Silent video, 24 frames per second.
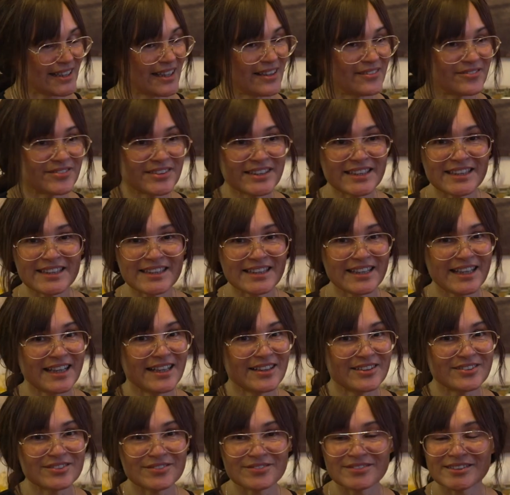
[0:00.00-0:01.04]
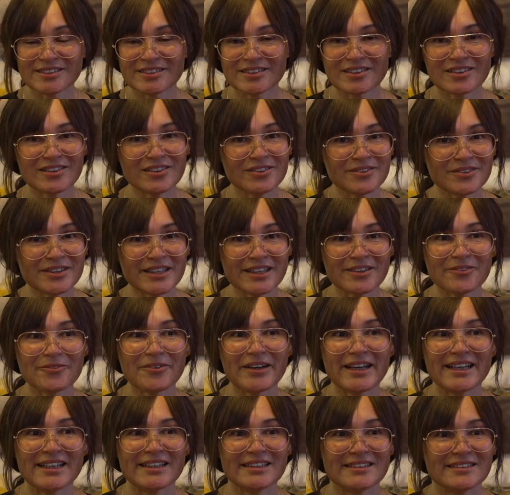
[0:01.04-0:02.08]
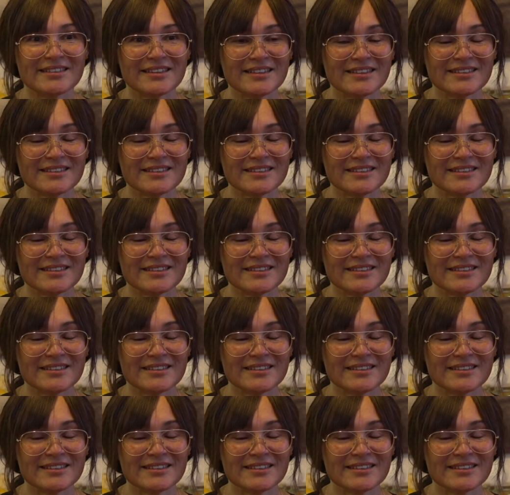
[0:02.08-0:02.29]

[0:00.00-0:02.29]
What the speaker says: everything out, including weight,